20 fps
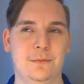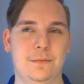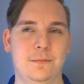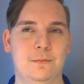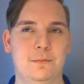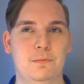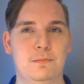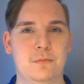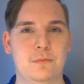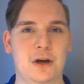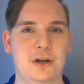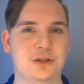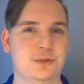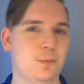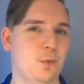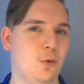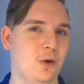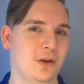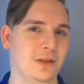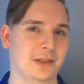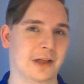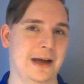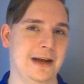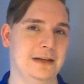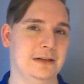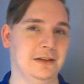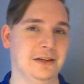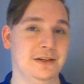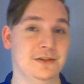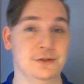much more
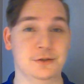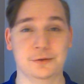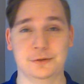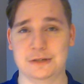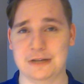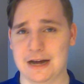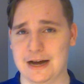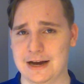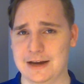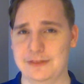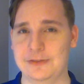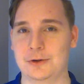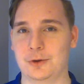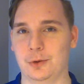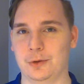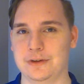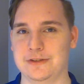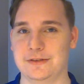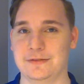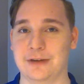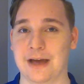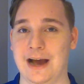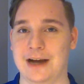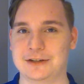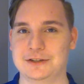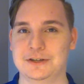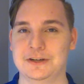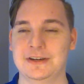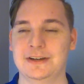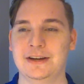likely to die in the course of
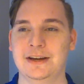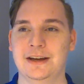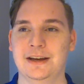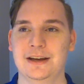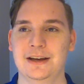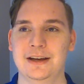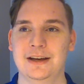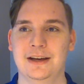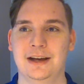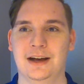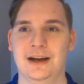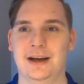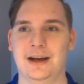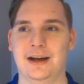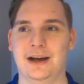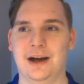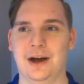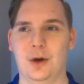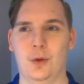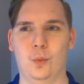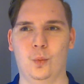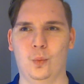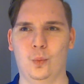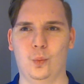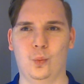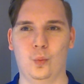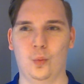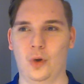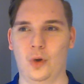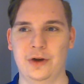action.
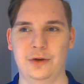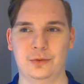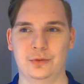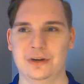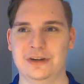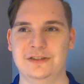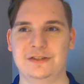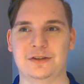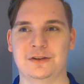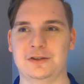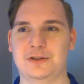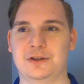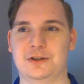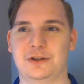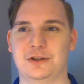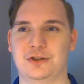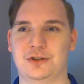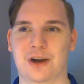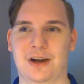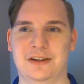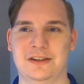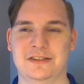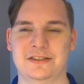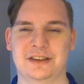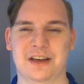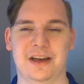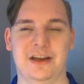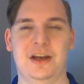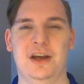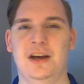One researcher tried to
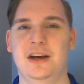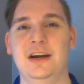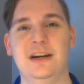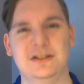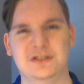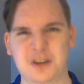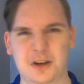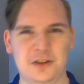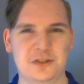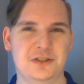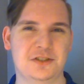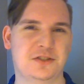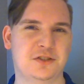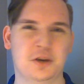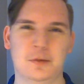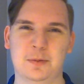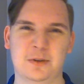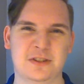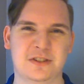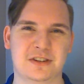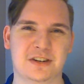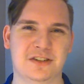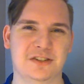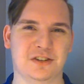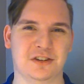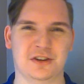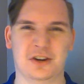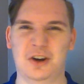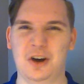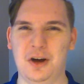say, it's all just
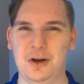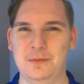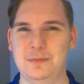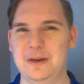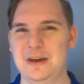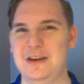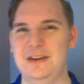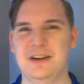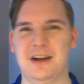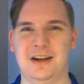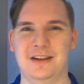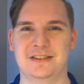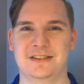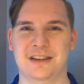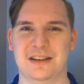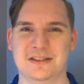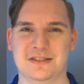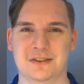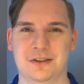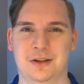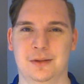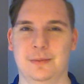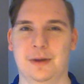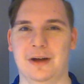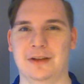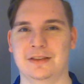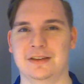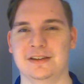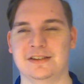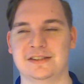superstition, you're all being nonsensical
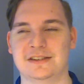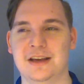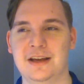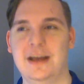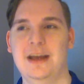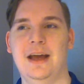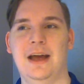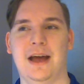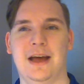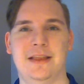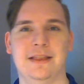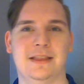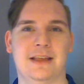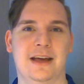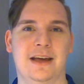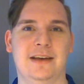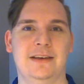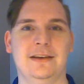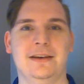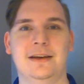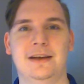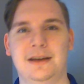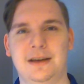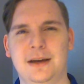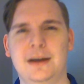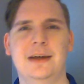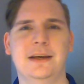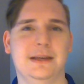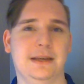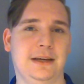about this, and then
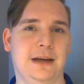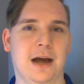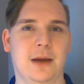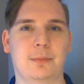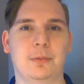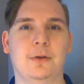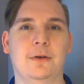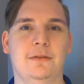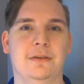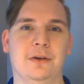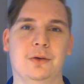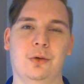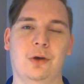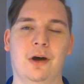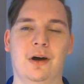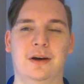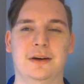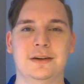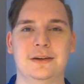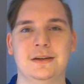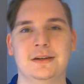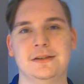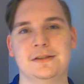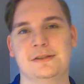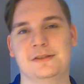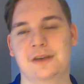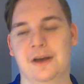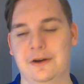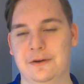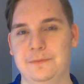he got proven wrong.
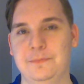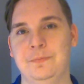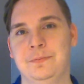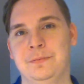So,